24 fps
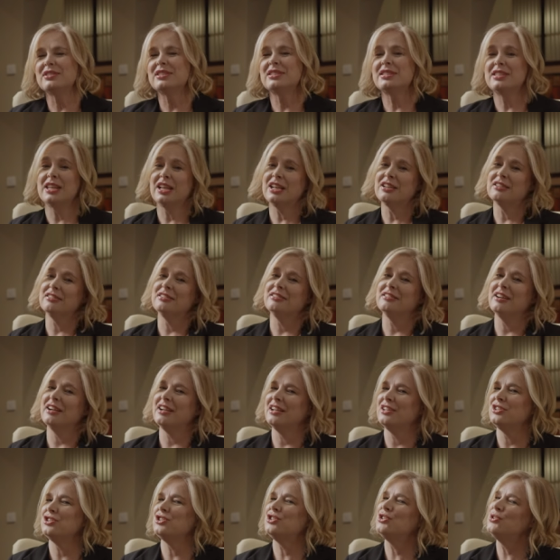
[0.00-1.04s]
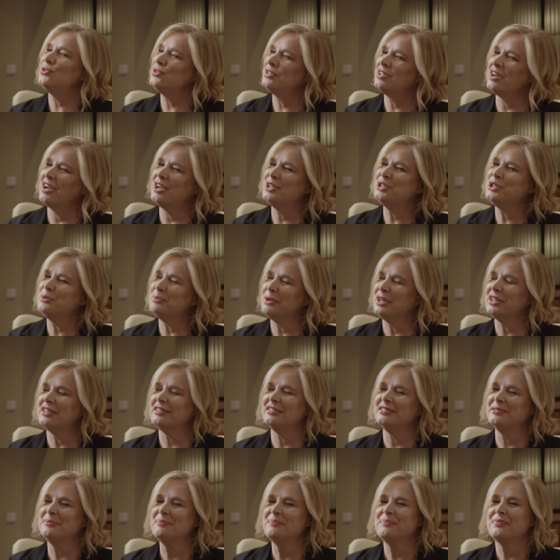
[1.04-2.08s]
Single and Too Tired to
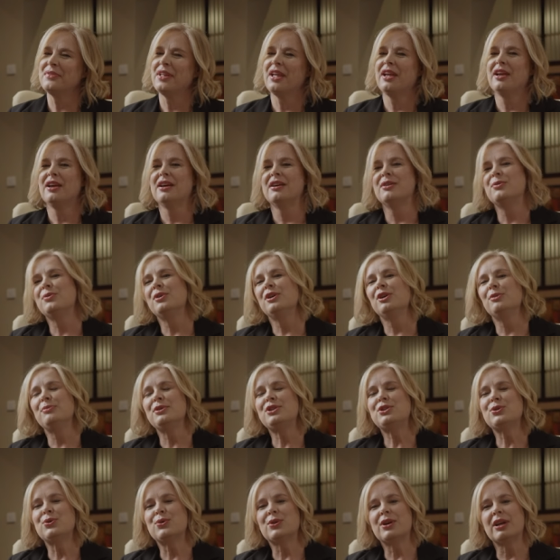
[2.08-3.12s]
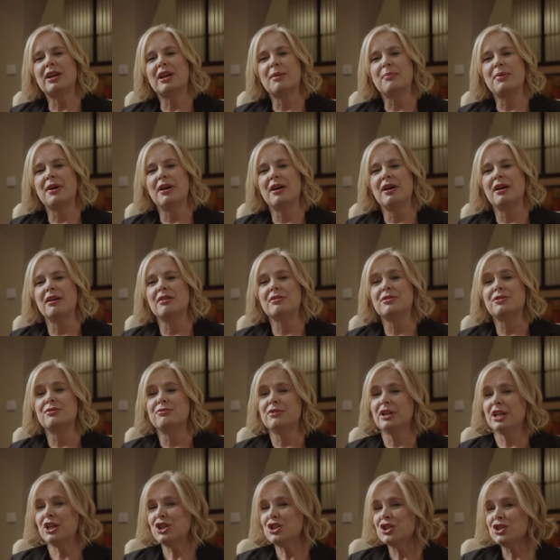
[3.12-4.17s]
Mingle. We'll be talking about
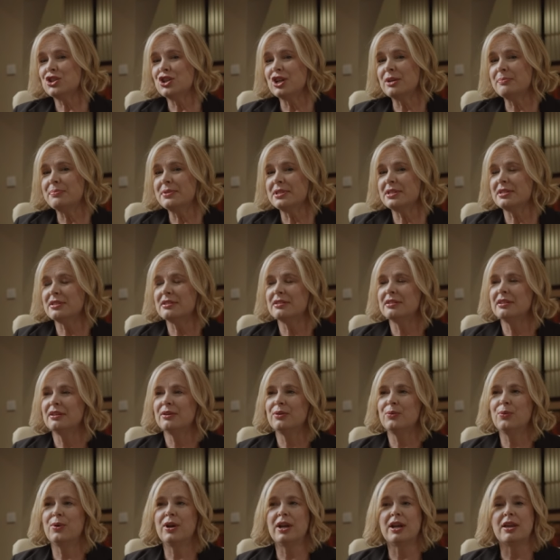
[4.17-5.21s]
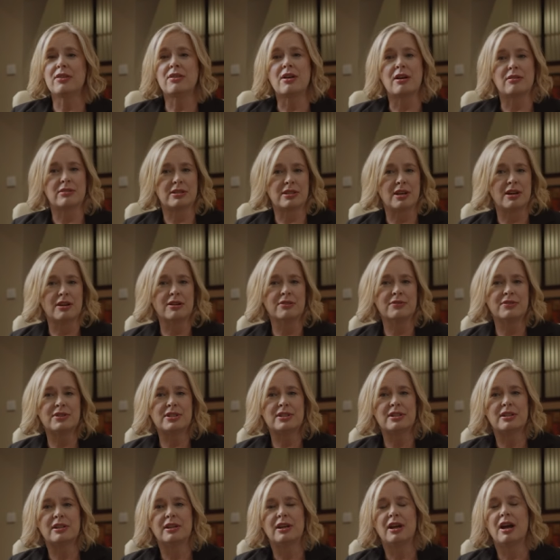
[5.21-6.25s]
relationships with ourselves,
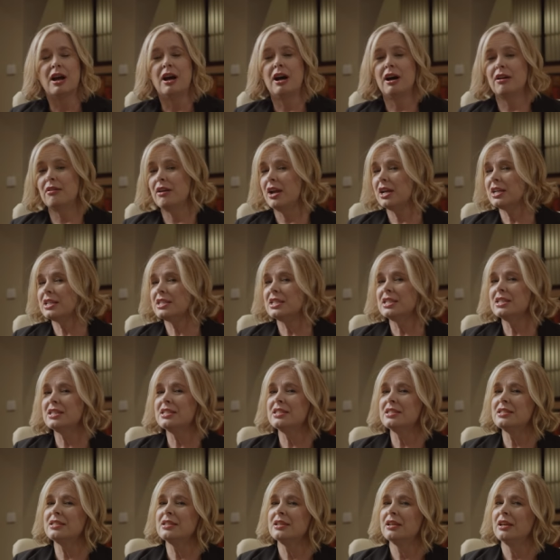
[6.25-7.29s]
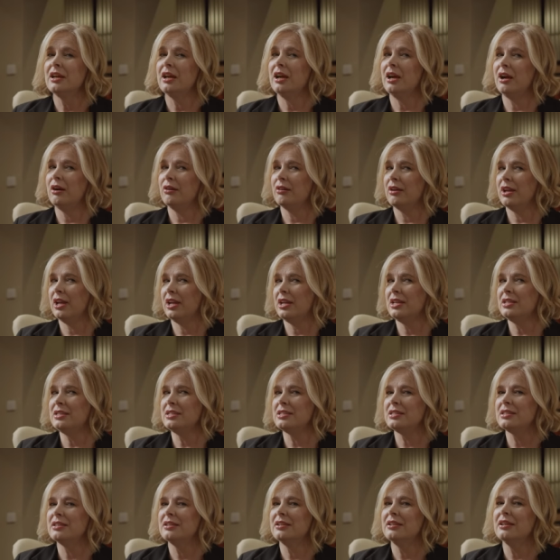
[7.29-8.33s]
our exes, our
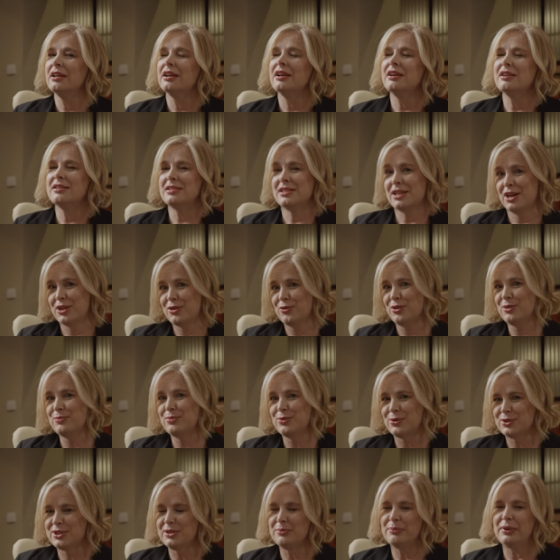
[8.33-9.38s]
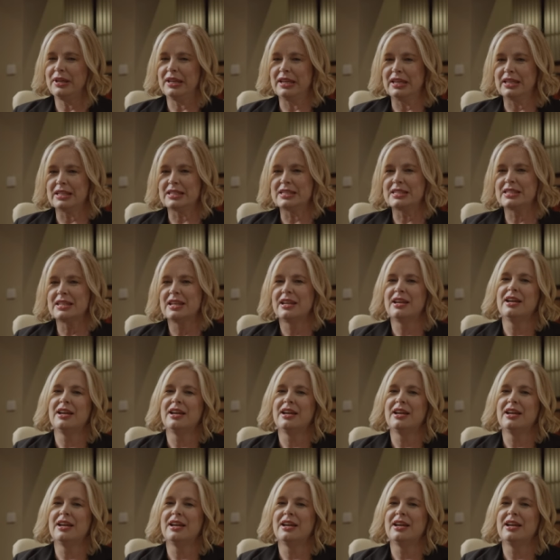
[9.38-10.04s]
kids, and other important beings.